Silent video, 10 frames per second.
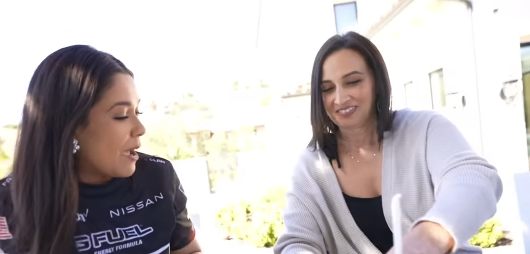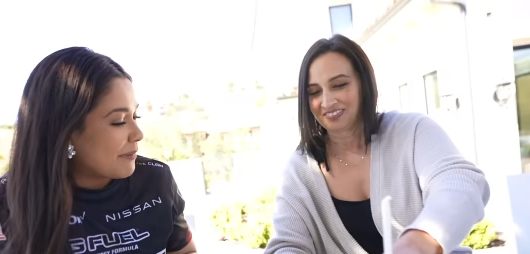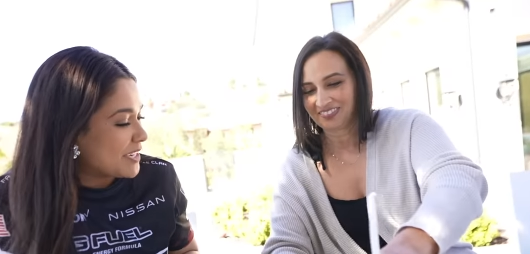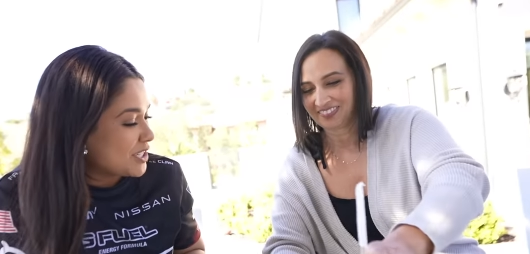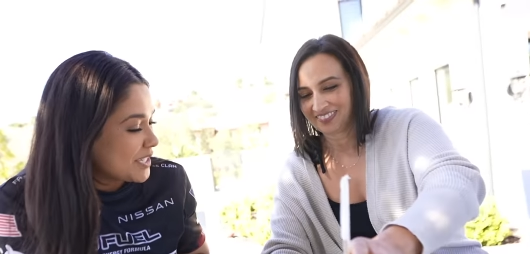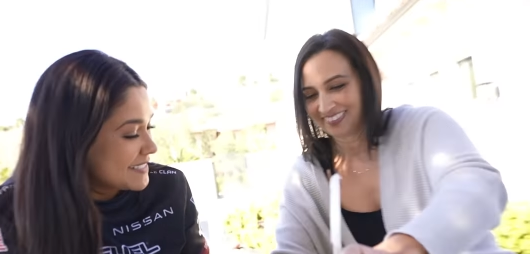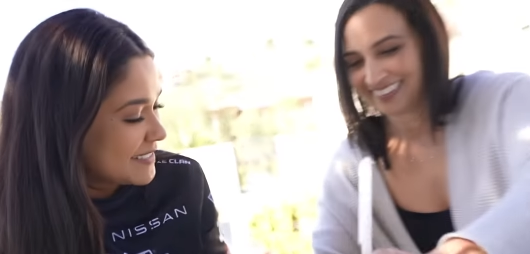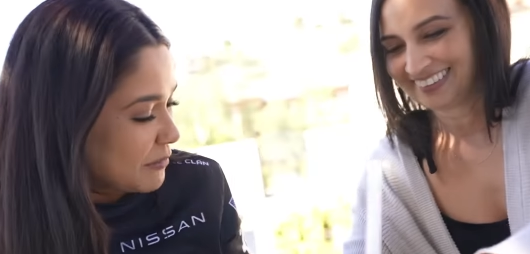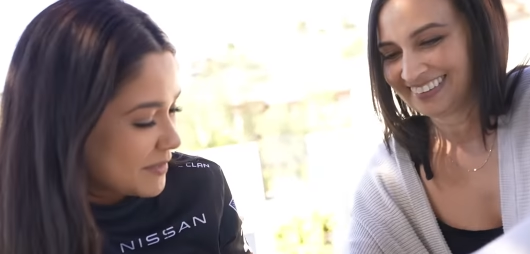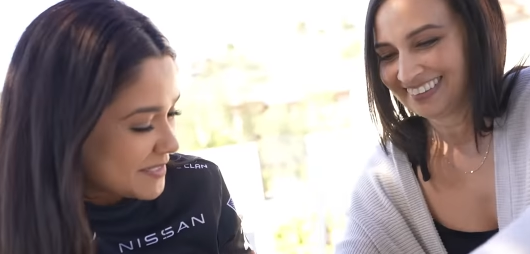Speaker 1: I'm actually gonna
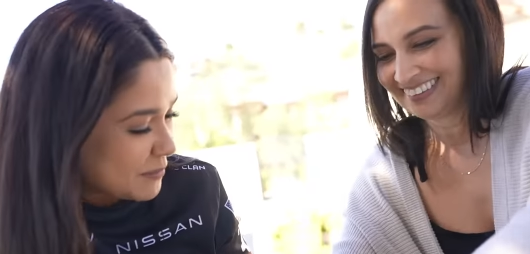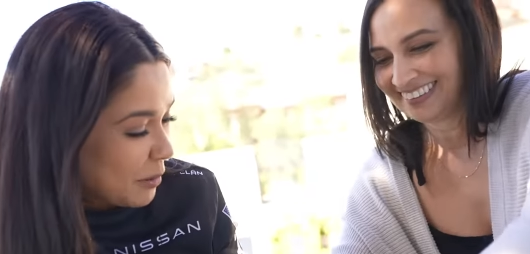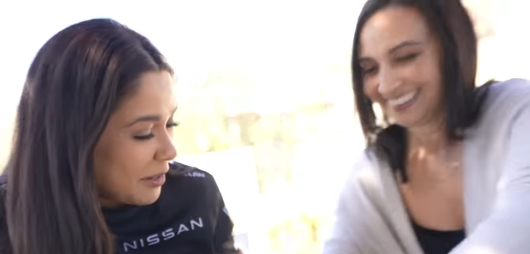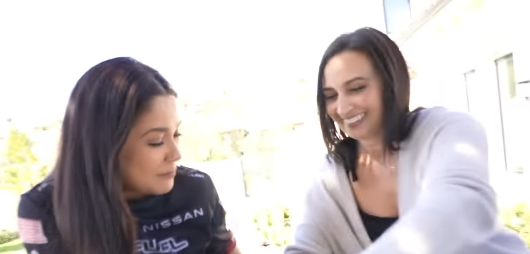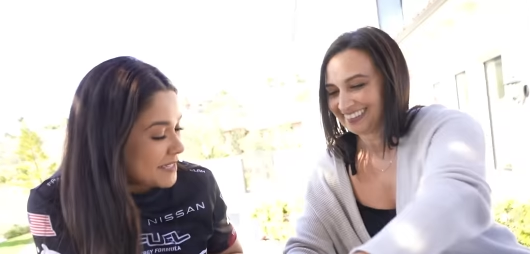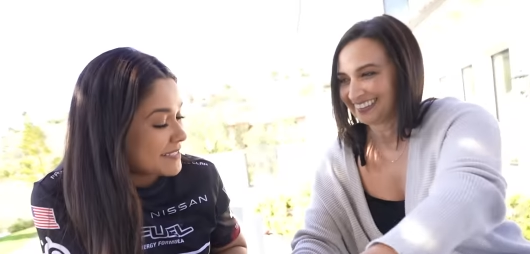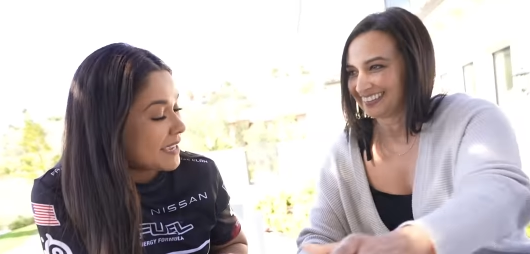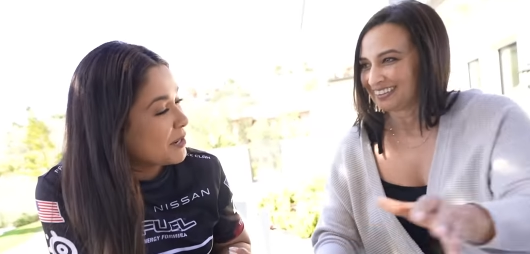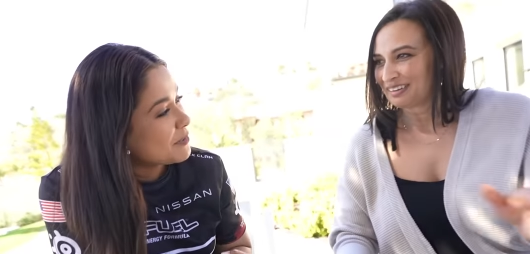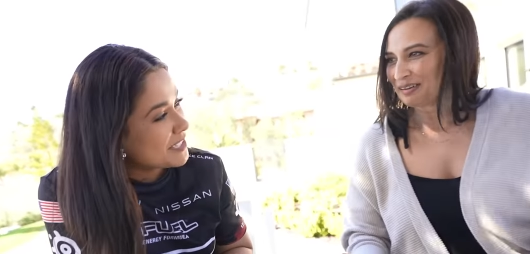skip this part because
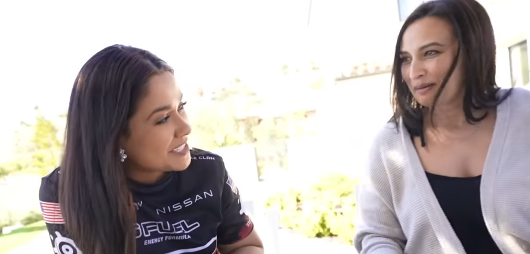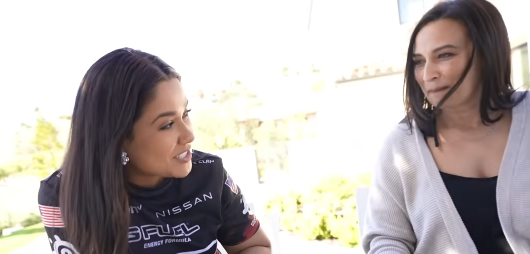I don't eat